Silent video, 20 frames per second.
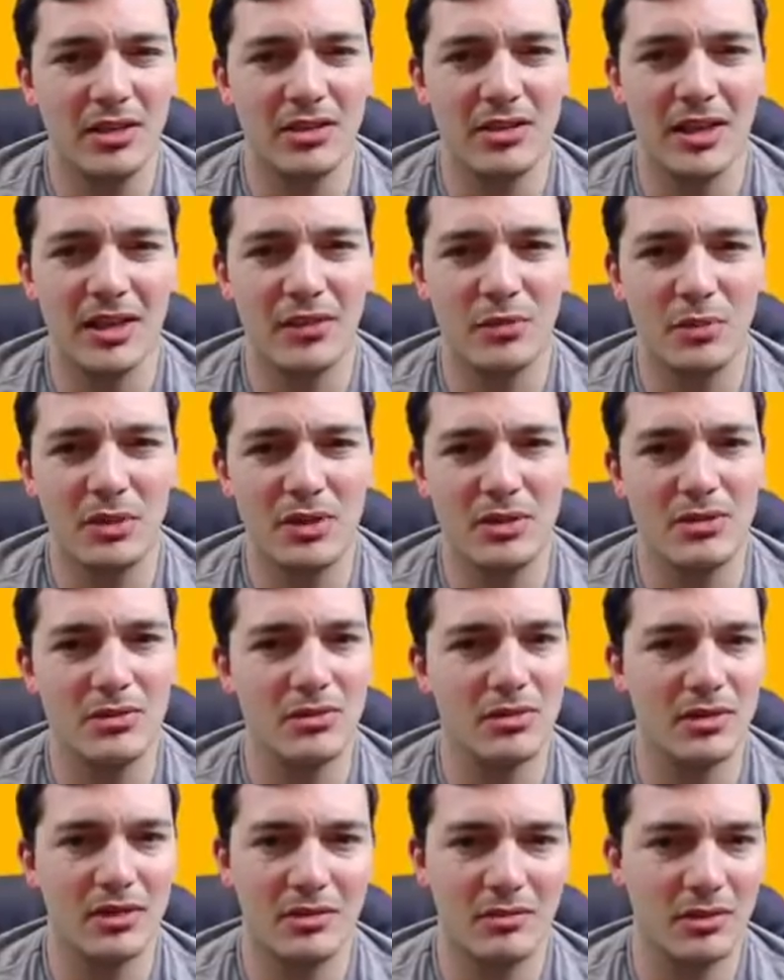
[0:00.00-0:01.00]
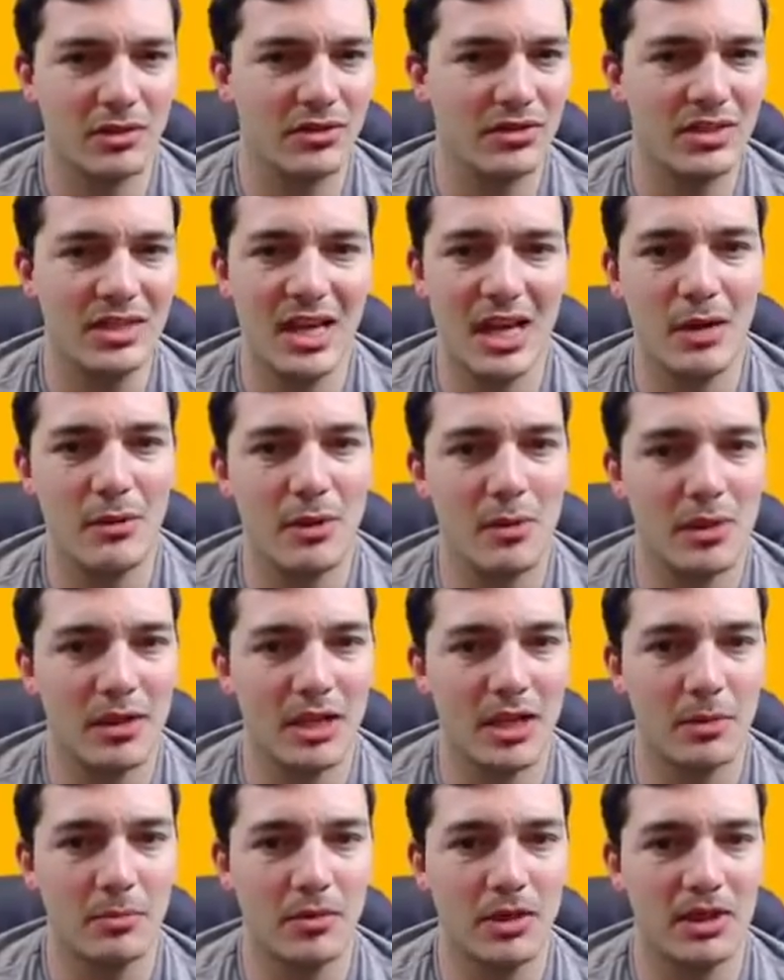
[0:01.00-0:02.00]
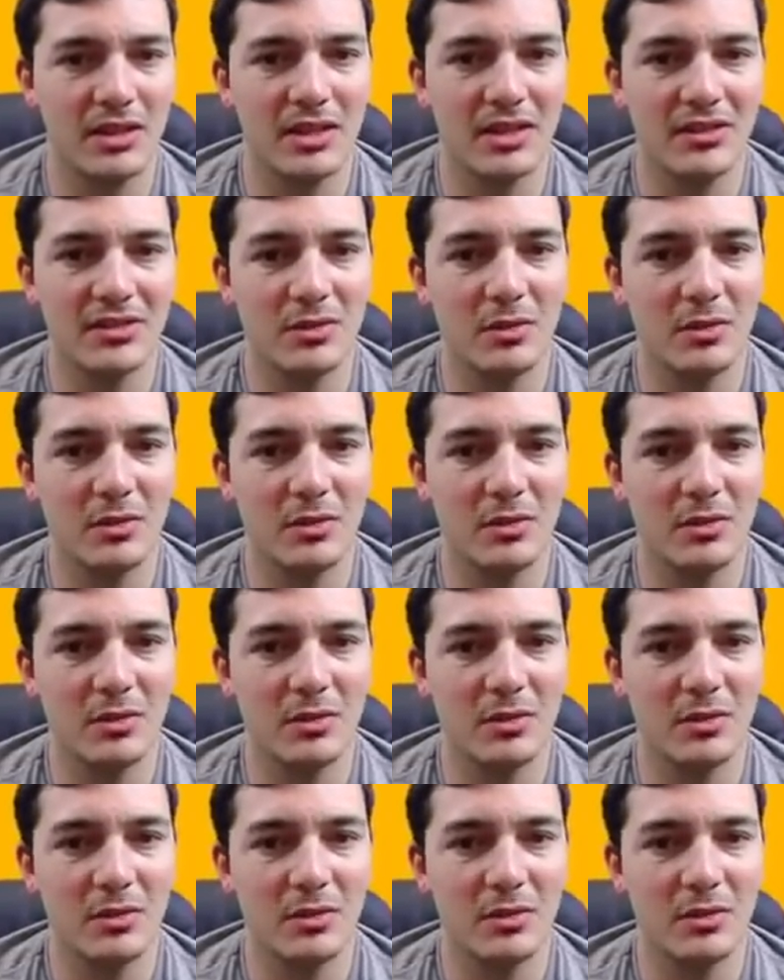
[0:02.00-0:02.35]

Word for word: unless we do, we'll see how we want to upgrade this.